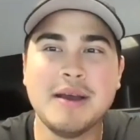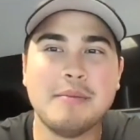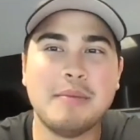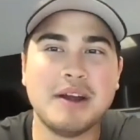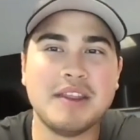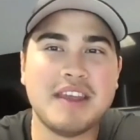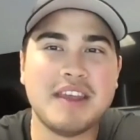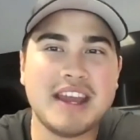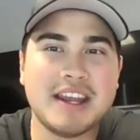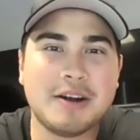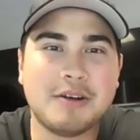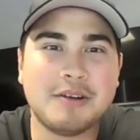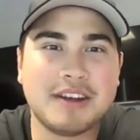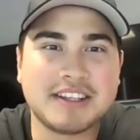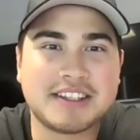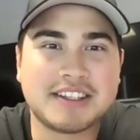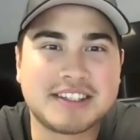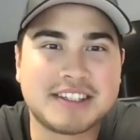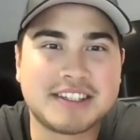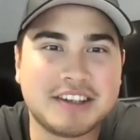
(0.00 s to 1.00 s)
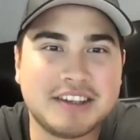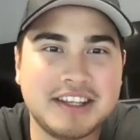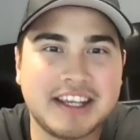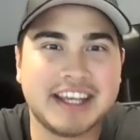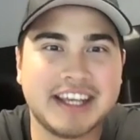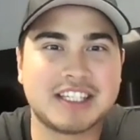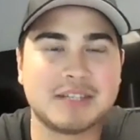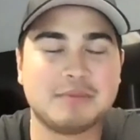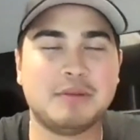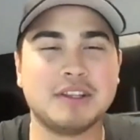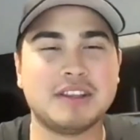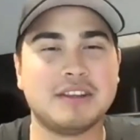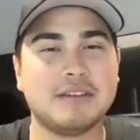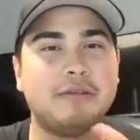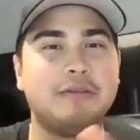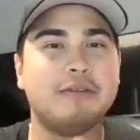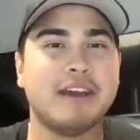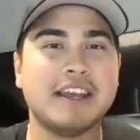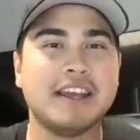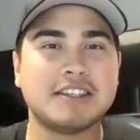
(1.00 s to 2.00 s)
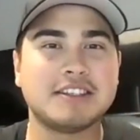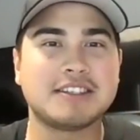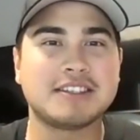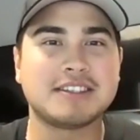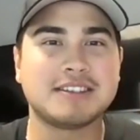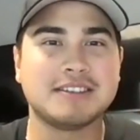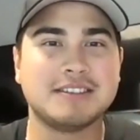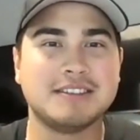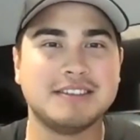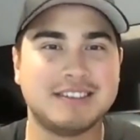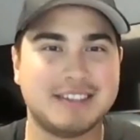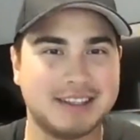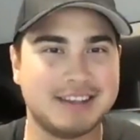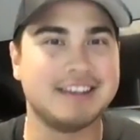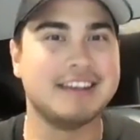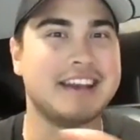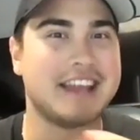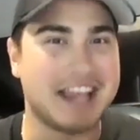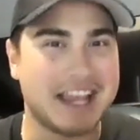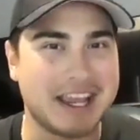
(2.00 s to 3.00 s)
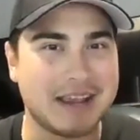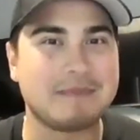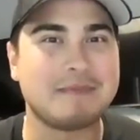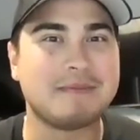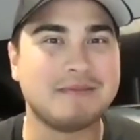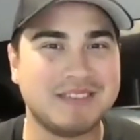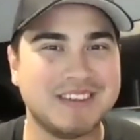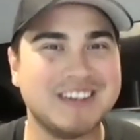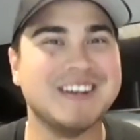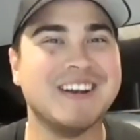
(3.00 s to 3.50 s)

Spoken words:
but they don't necessarily get to put the face to the name, you